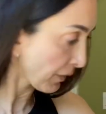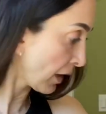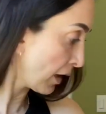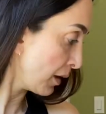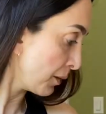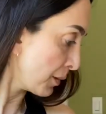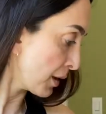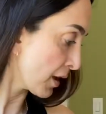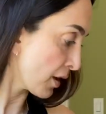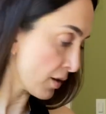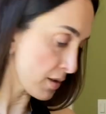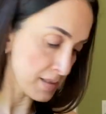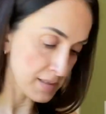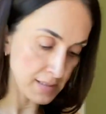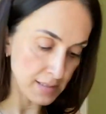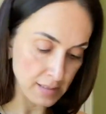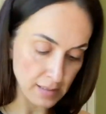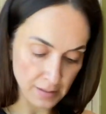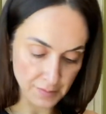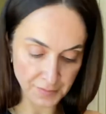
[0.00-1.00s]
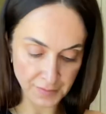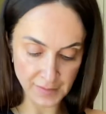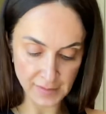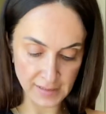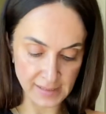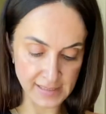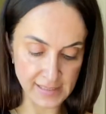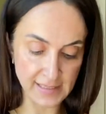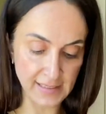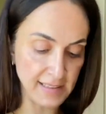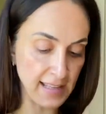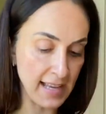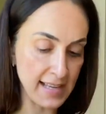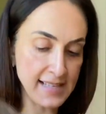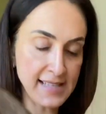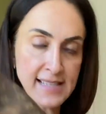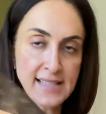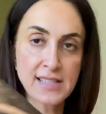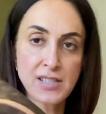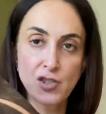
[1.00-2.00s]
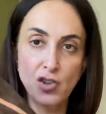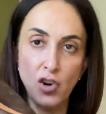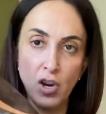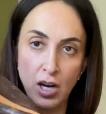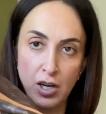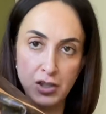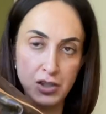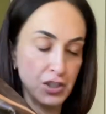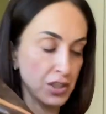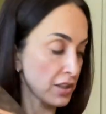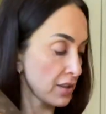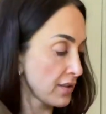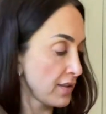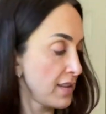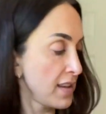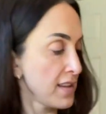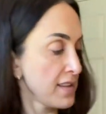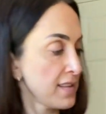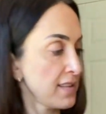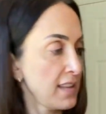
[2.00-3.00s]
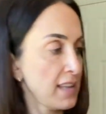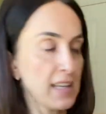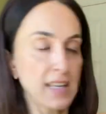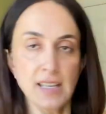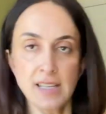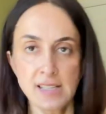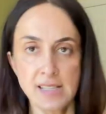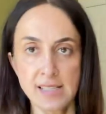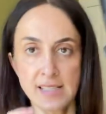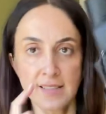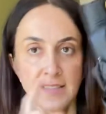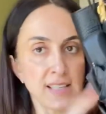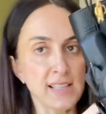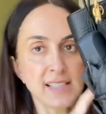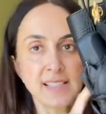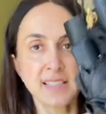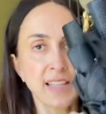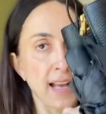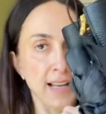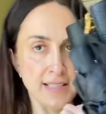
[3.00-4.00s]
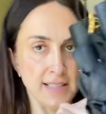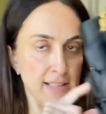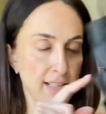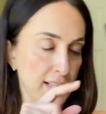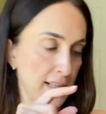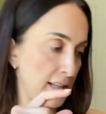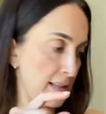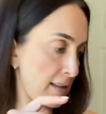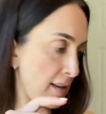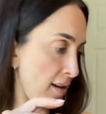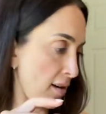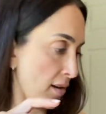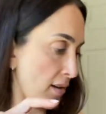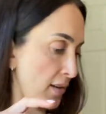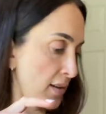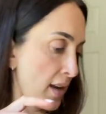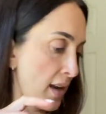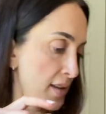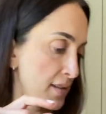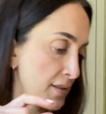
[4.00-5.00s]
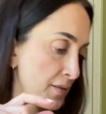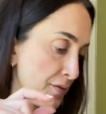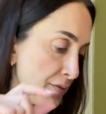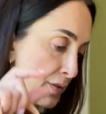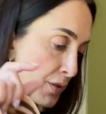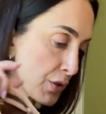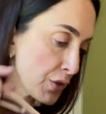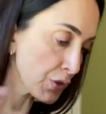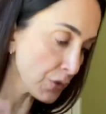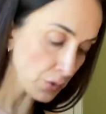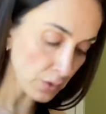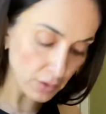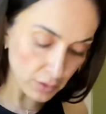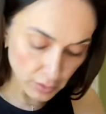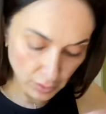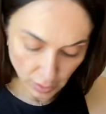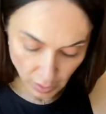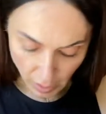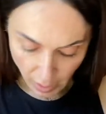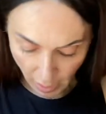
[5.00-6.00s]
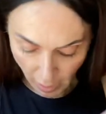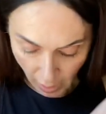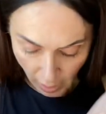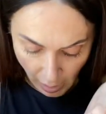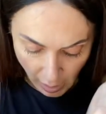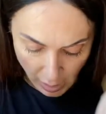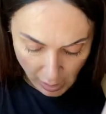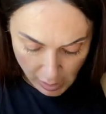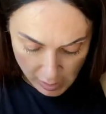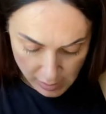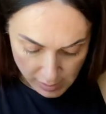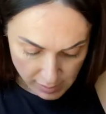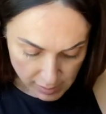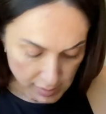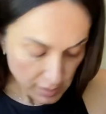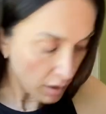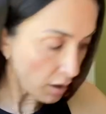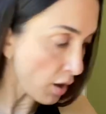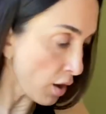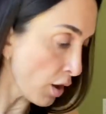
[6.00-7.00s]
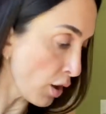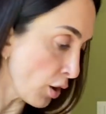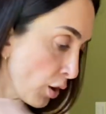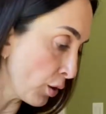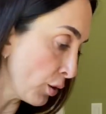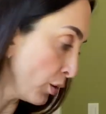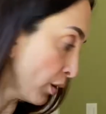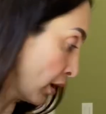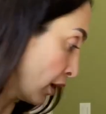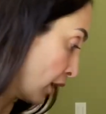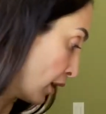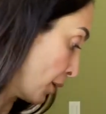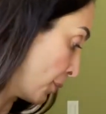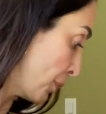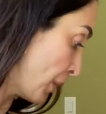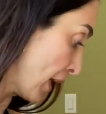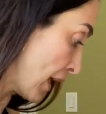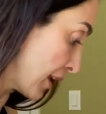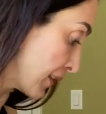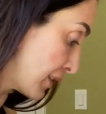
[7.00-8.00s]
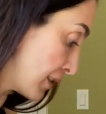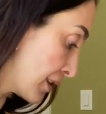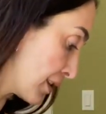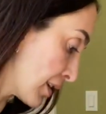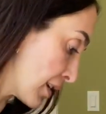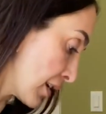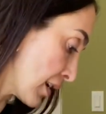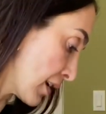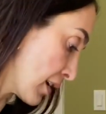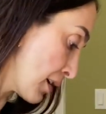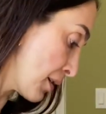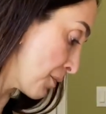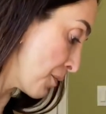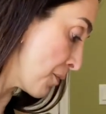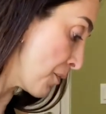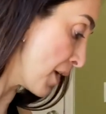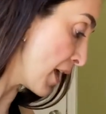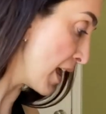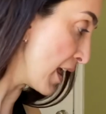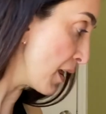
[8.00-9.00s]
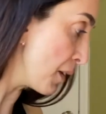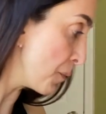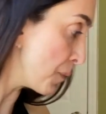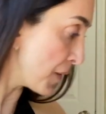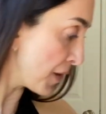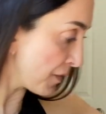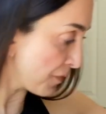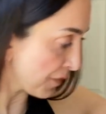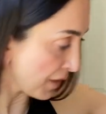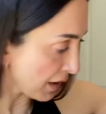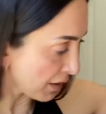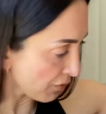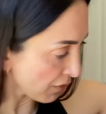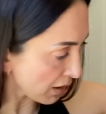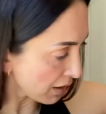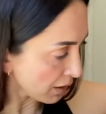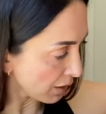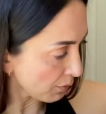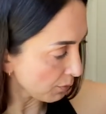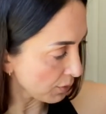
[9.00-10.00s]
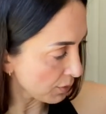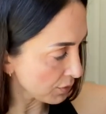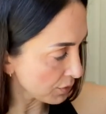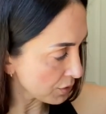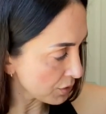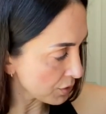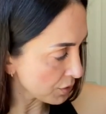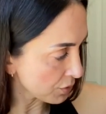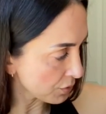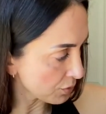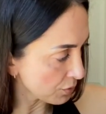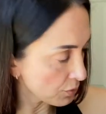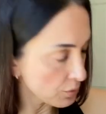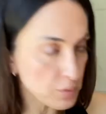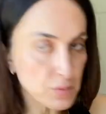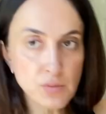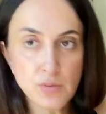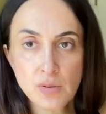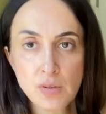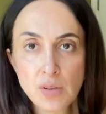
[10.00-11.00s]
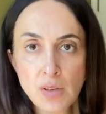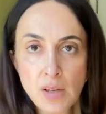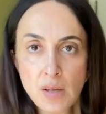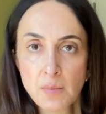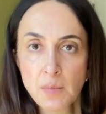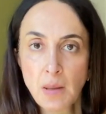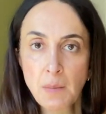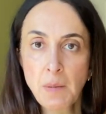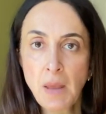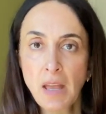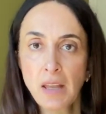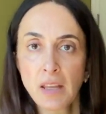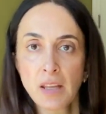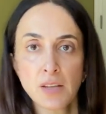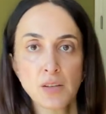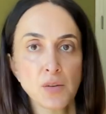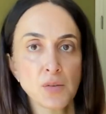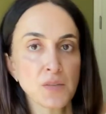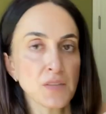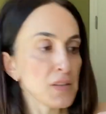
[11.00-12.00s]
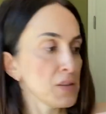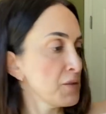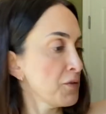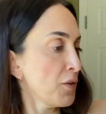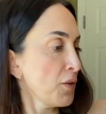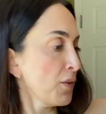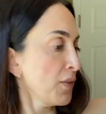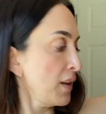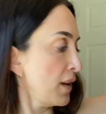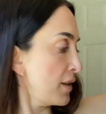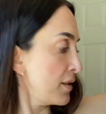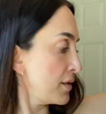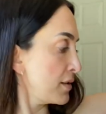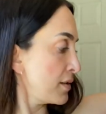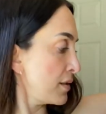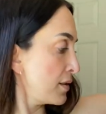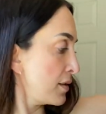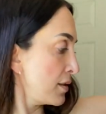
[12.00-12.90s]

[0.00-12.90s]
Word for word: because I feel it's less structured than this. This does not need organizer for sure. So, uh, but maybe if I really want to, Maybe I can use this for this.